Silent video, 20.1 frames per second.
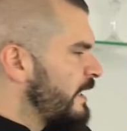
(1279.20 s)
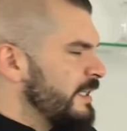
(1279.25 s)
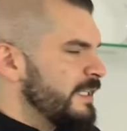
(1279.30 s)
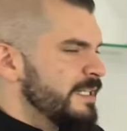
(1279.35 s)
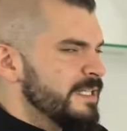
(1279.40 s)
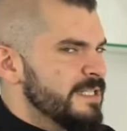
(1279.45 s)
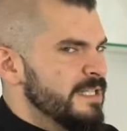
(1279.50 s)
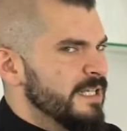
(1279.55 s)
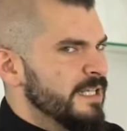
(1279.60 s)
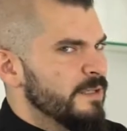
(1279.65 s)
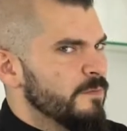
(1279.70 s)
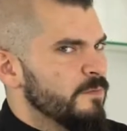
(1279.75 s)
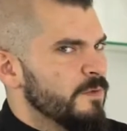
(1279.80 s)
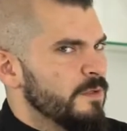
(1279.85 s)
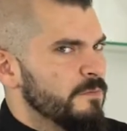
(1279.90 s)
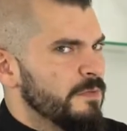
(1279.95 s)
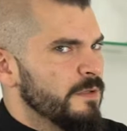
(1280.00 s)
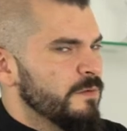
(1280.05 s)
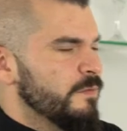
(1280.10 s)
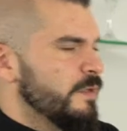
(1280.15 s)
Let's take it one
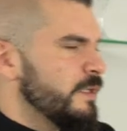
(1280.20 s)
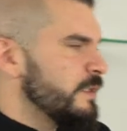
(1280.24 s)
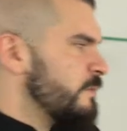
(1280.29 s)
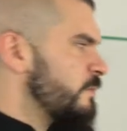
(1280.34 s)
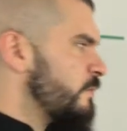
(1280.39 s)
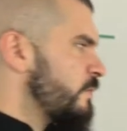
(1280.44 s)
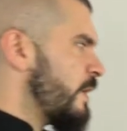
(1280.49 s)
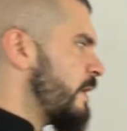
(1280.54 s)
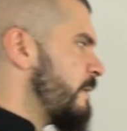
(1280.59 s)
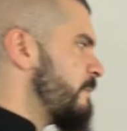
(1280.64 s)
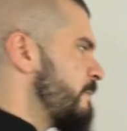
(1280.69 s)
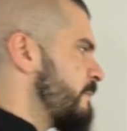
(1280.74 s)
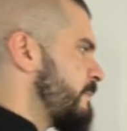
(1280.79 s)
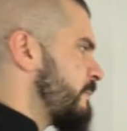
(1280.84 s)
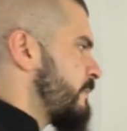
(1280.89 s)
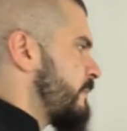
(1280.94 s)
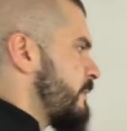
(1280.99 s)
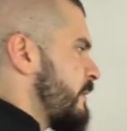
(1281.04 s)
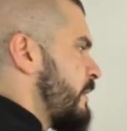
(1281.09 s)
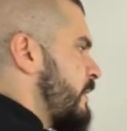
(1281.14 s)
by one. Rum.
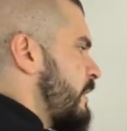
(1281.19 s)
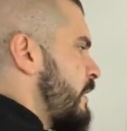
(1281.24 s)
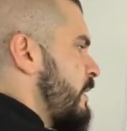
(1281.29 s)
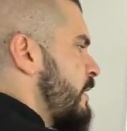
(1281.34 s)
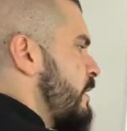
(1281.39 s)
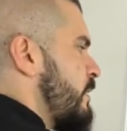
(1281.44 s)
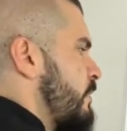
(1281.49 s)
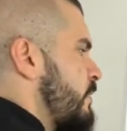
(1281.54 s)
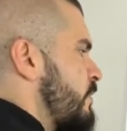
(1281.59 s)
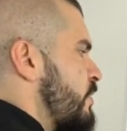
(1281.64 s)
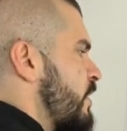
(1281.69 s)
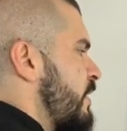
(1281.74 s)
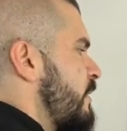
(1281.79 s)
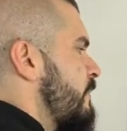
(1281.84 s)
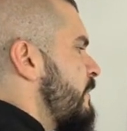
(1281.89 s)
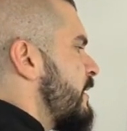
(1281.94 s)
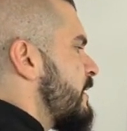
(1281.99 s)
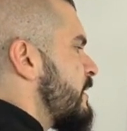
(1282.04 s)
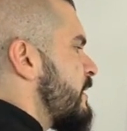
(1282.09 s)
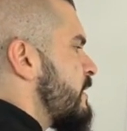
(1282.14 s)
Usually
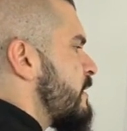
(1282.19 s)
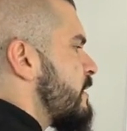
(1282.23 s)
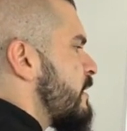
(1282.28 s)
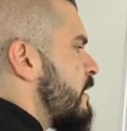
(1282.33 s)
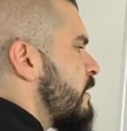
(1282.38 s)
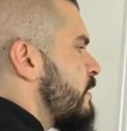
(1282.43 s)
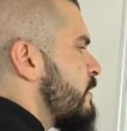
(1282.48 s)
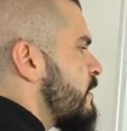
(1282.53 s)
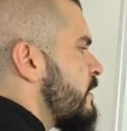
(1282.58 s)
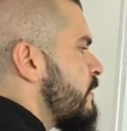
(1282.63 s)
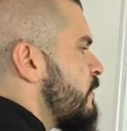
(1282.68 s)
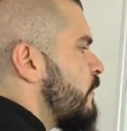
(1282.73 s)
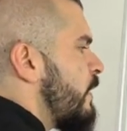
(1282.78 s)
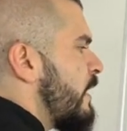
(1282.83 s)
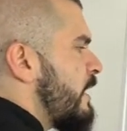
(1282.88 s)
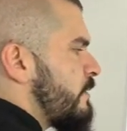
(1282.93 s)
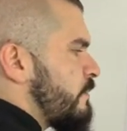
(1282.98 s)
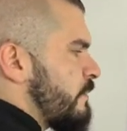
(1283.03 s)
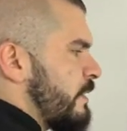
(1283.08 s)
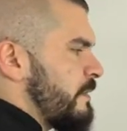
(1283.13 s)
bartenders are using
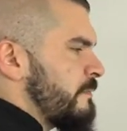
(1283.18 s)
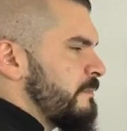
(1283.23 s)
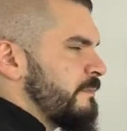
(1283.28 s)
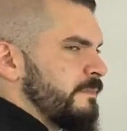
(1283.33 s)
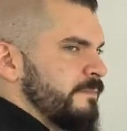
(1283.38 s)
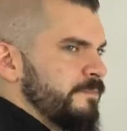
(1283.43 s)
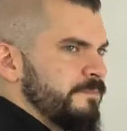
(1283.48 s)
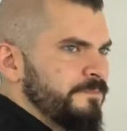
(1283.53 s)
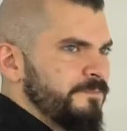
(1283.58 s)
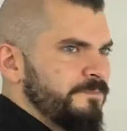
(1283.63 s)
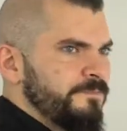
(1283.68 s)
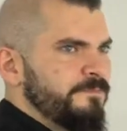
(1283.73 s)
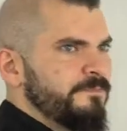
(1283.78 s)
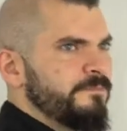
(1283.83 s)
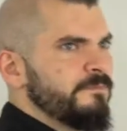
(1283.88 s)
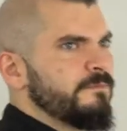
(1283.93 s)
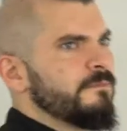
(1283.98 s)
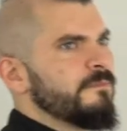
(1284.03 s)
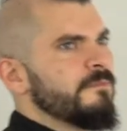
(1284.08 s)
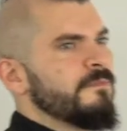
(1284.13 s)
white rum.
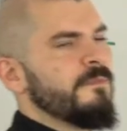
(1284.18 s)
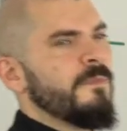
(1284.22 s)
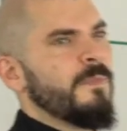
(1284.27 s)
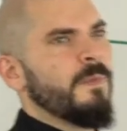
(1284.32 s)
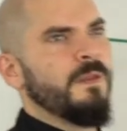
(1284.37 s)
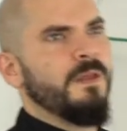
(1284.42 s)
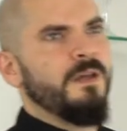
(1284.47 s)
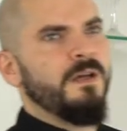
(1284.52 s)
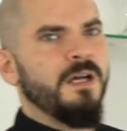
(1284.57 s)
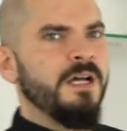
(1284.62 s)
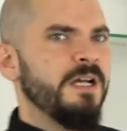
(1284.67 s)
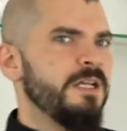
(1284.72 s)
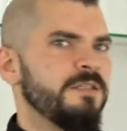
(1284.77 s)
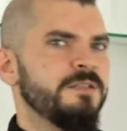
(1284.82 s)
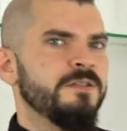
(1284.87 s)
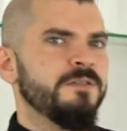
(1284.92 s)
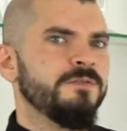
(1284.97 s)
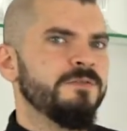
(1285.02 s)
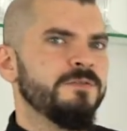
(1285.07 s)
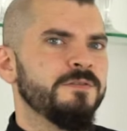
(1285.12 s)
I
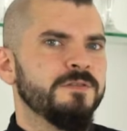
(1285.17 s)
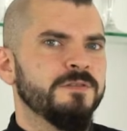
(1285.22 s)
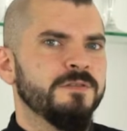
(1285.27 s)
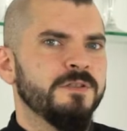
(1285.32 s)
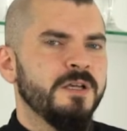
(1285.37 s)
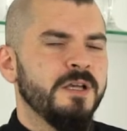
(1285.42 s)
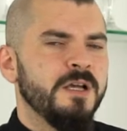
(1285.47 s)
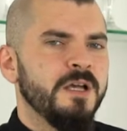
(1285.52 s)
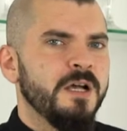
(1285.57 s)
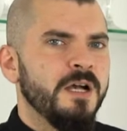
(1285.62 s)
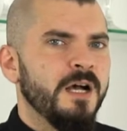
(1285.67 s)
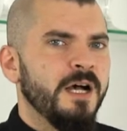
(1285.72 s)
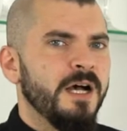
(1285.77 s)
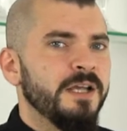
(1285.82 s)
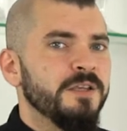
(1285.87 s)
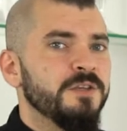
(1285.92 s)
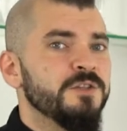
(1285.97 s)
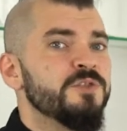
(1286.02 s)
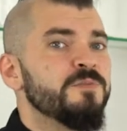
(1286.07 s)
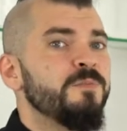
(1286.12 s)
don't. I
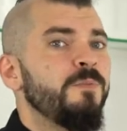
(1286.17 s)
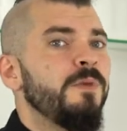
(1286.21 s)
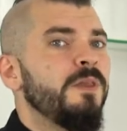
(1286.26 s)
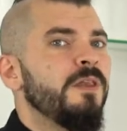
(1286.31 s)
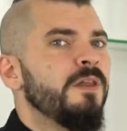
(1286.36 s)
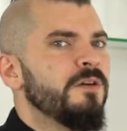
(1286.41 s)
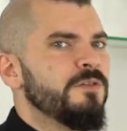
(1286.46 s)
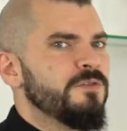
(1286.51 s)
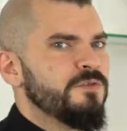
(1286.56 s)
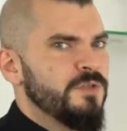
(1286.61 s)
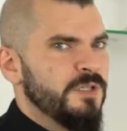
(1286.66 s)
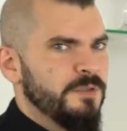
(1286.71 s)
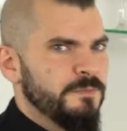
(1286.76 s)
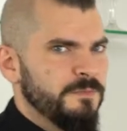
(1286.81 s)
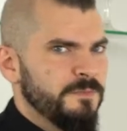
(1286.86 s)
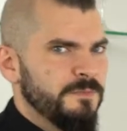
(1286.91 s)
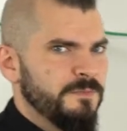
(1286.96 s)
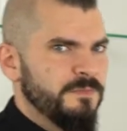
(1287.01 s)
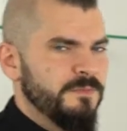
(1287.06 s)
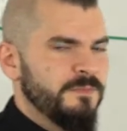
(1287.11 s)
use blonde rum.
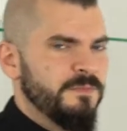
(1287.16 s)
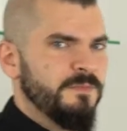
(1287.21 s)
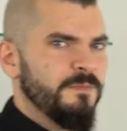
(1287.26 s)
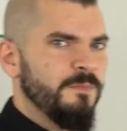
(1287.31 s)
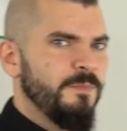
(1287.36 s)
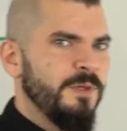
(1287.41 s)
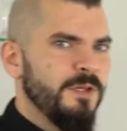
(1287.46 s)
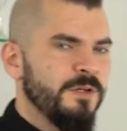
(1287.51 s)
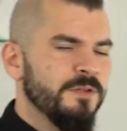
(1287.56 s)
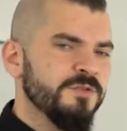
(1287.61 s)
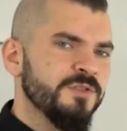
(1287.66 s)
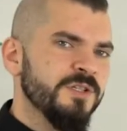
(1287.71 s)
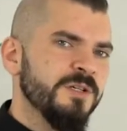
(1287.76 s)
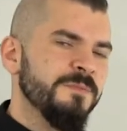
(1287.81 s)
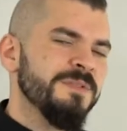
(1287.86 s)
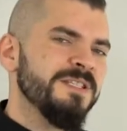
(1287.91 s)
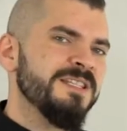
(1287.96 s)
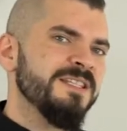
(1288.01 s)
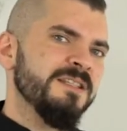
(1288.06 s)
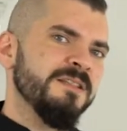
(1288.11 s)
Blonde rum
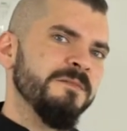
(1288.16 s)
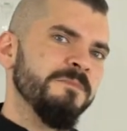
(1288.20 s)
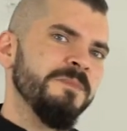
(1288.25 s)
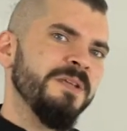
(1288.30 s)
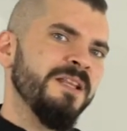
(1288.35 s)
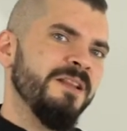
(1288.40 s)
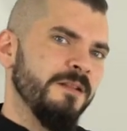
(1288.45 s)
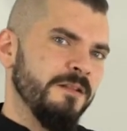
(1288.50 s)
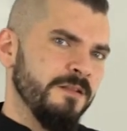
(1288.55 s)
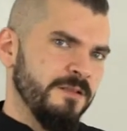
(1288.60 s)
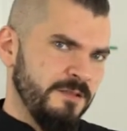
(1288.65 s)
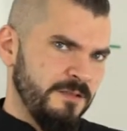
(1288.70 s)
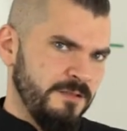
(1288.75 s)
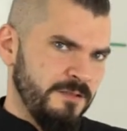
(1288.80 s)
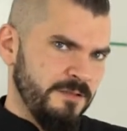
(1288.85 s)
is in the middle.